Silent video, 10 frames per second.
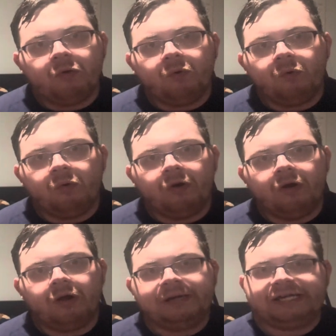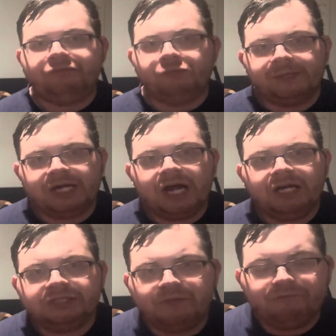or like a
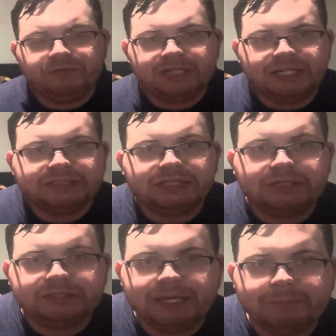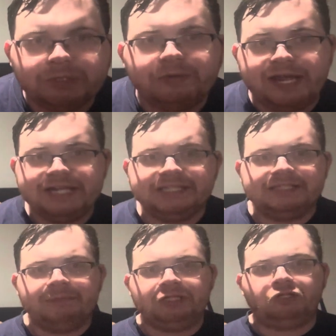Rubicon, something that's a timid or
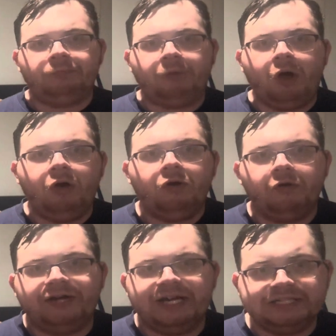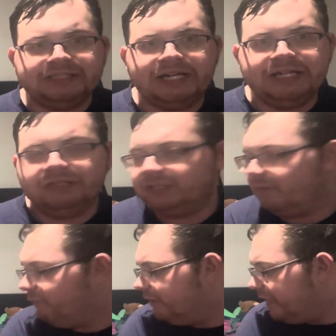asymmetrical ball, or an Insight,
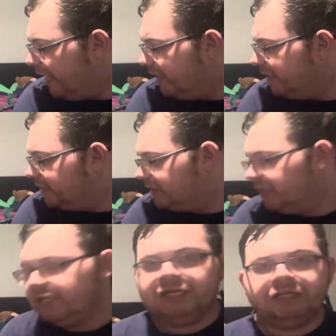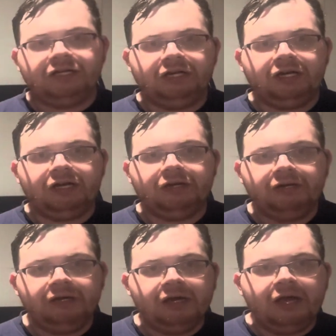something that is
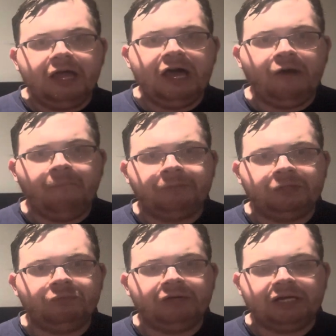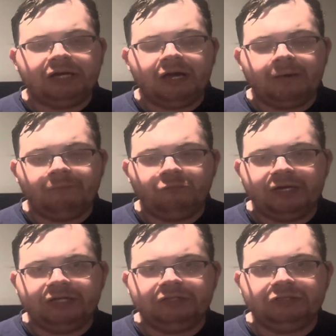gonna help you
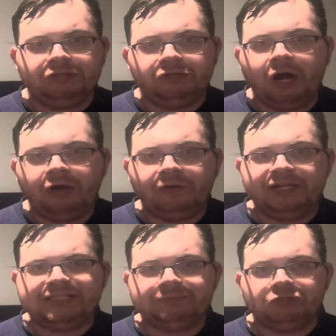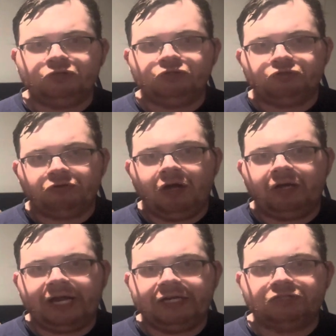when your other asyms are too
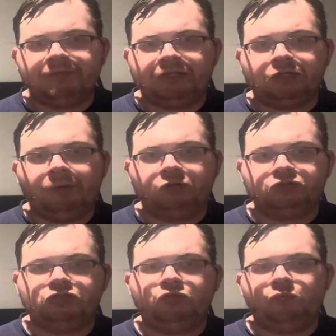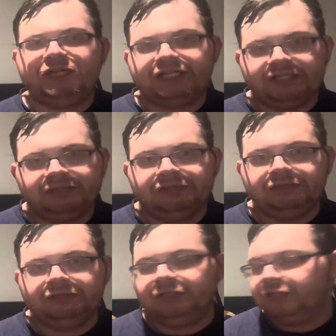strong and your symmetrical balls are too weak.
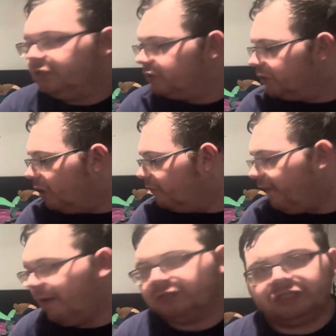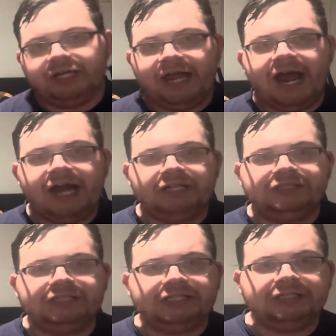So if I was gonna add a
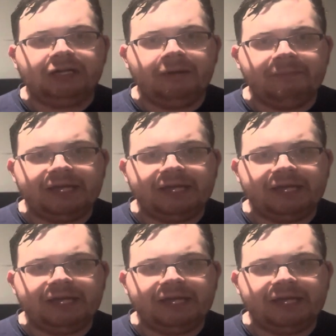6-ball